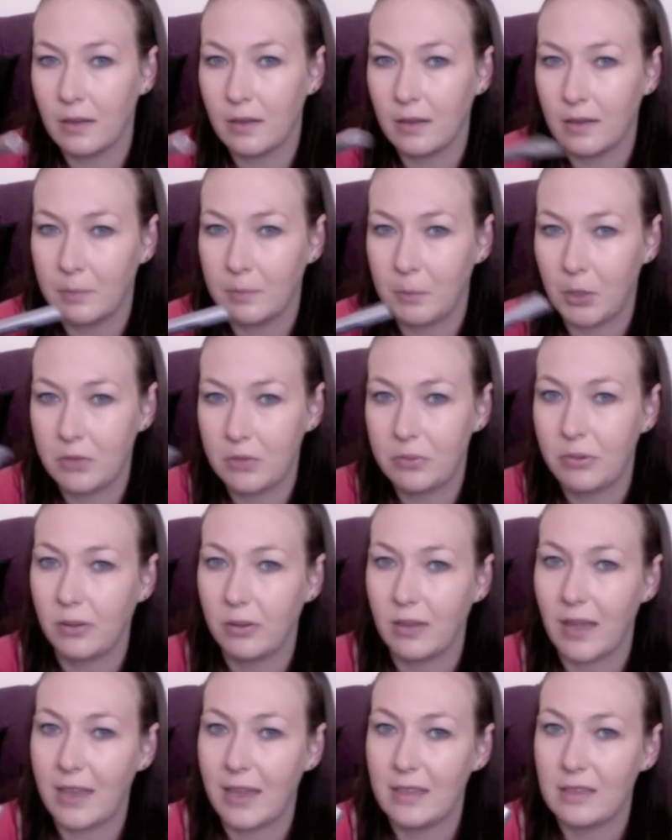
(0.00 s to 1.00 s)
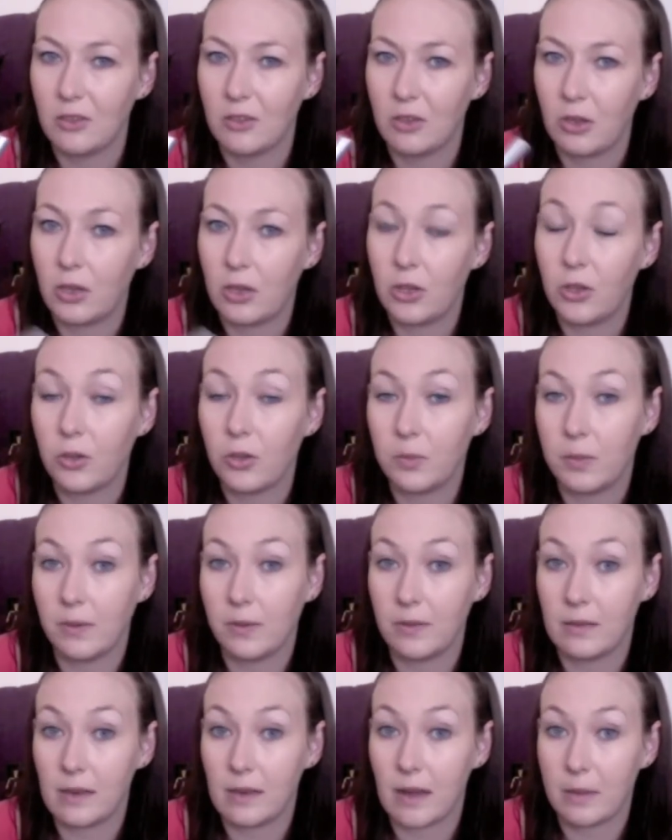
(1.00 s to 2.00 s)
multiple layers on, and you could
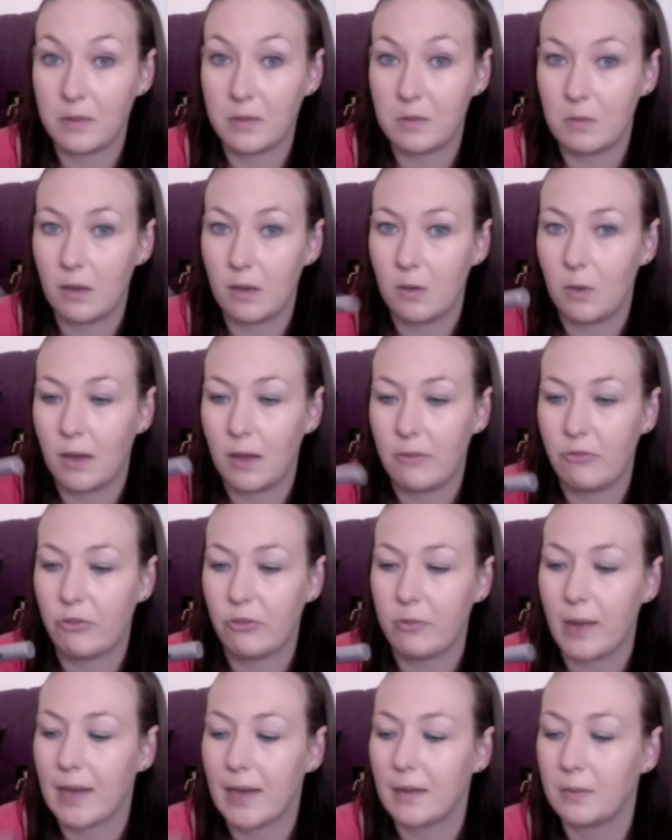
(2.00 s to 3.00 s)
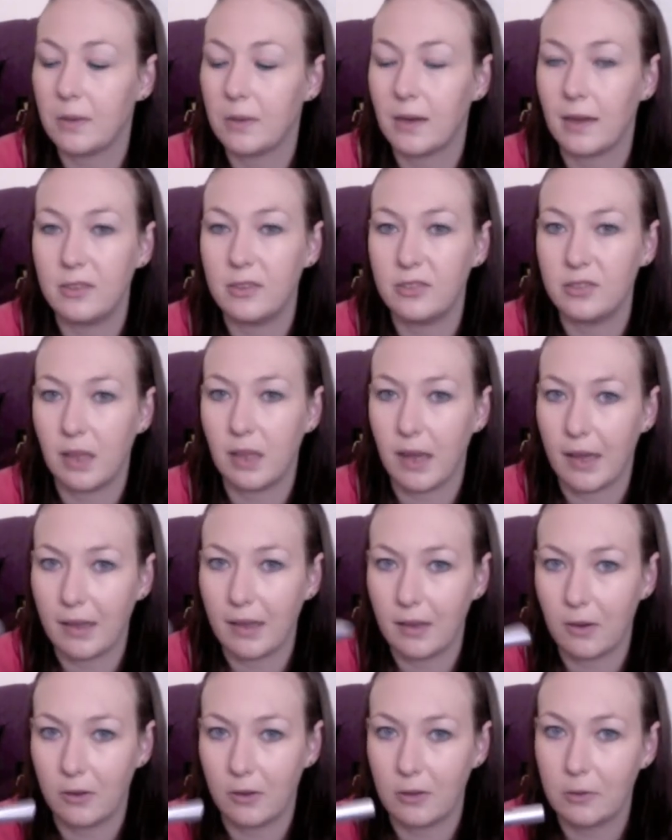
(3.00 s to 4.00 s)
build it up to be quite dramatic. But I do like
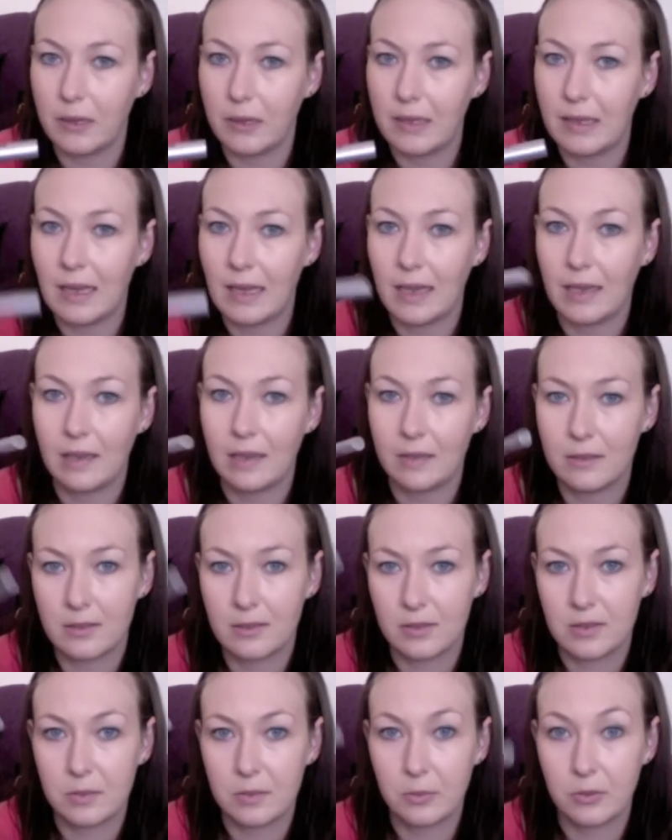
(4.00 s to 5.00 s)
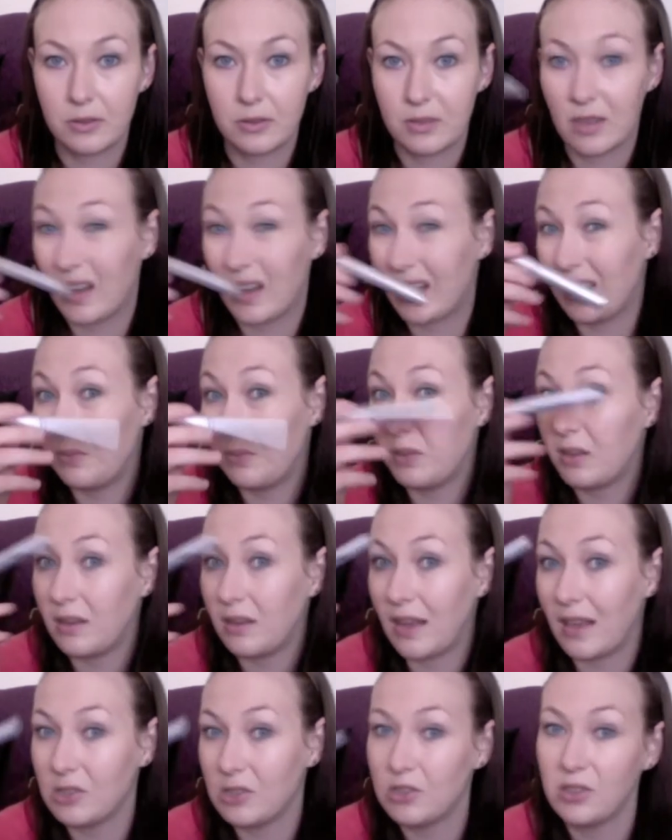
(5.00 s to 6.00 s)
it on the weekend, it's just to put a tiny bit,
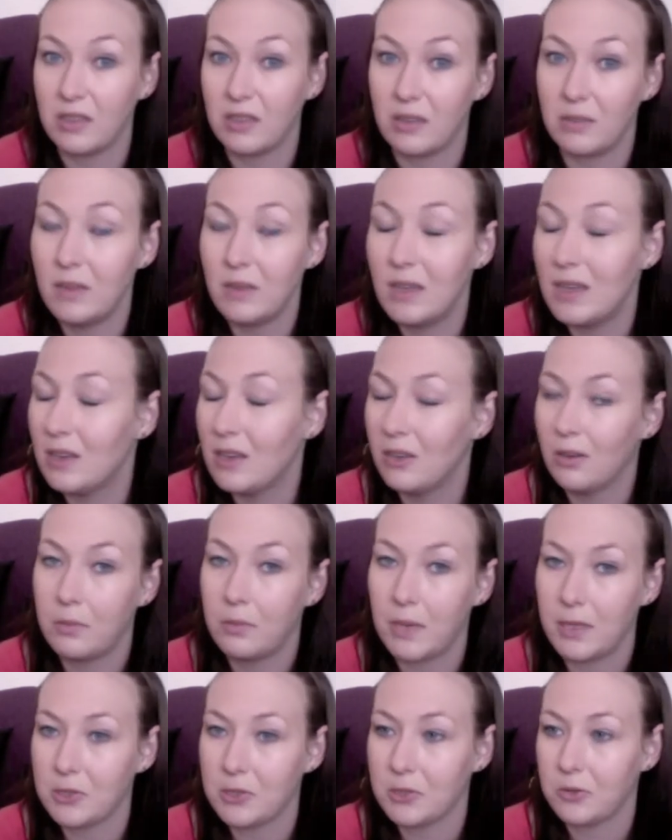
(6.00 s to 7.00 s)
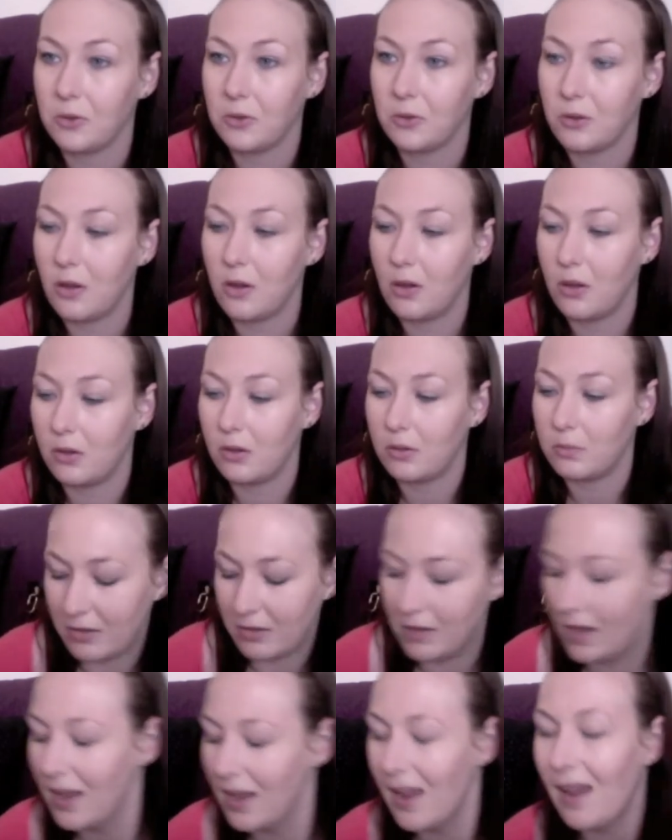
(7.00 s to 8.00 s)
actually not much at all, on.
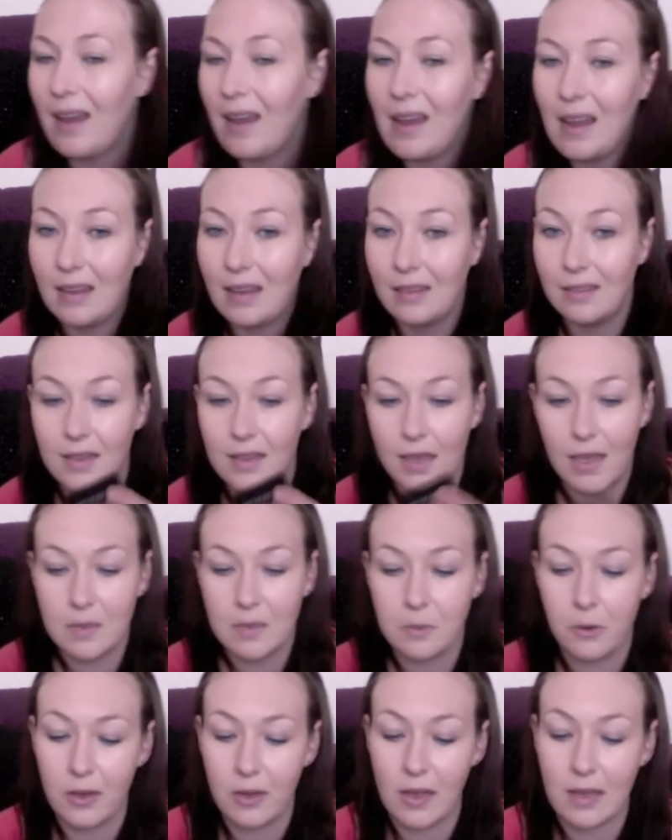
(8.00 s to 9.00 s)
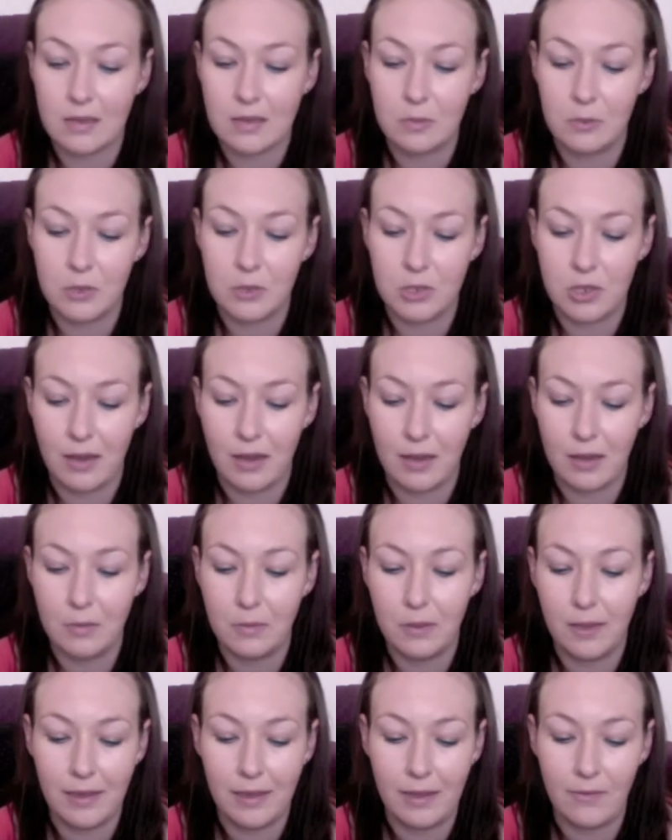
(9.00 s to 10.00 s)
And the last product, which I
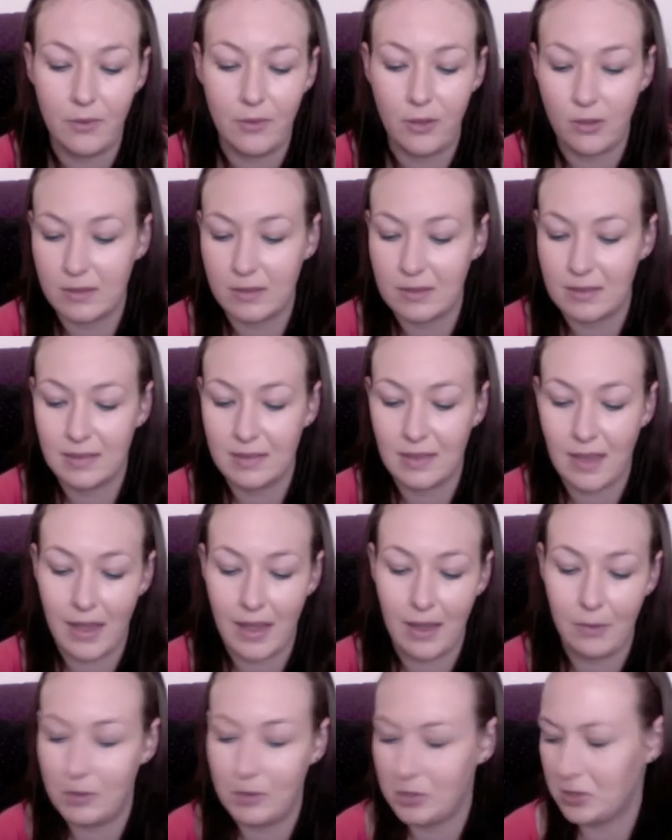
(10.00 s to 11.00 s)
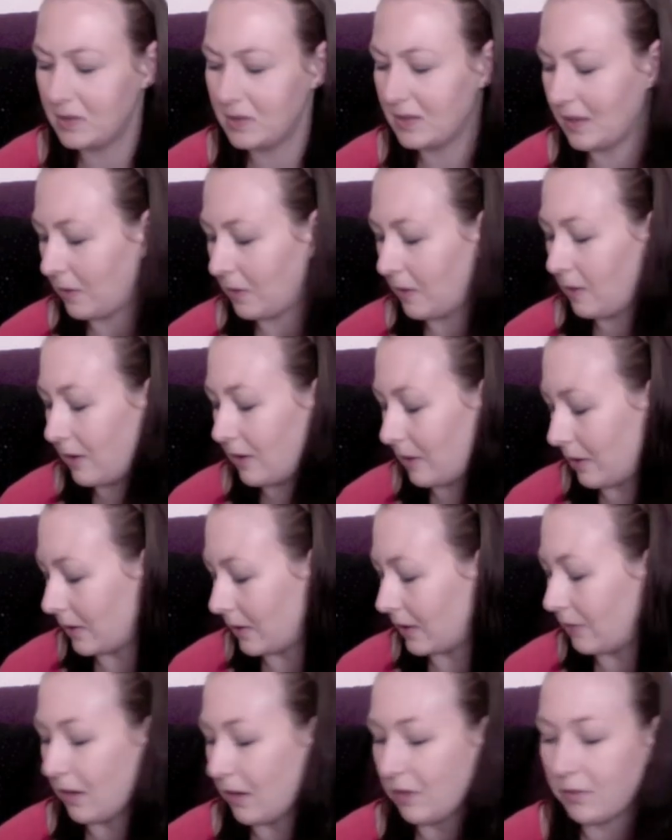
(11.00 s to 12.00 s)
completely forgot to say, which is I think the
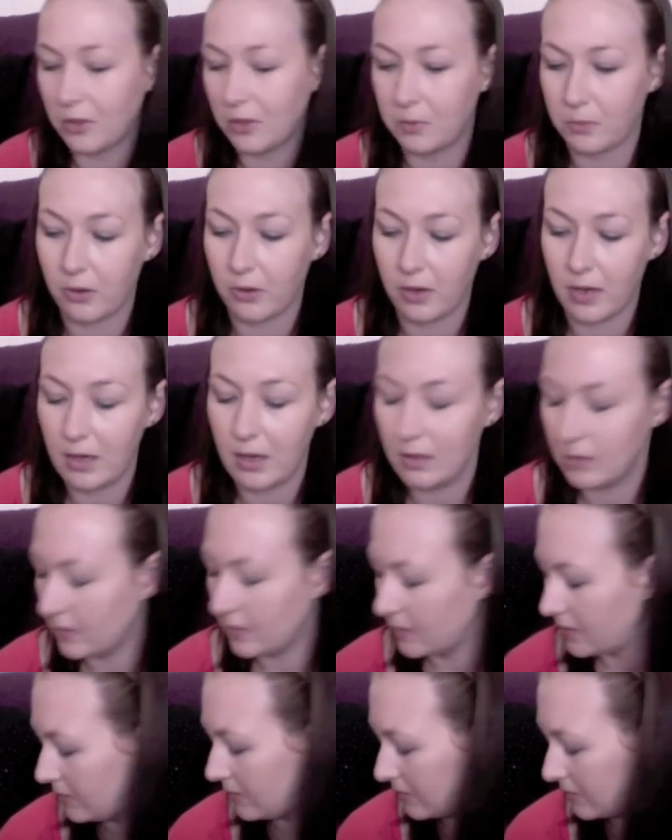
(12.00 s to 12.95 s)
only Revlon product,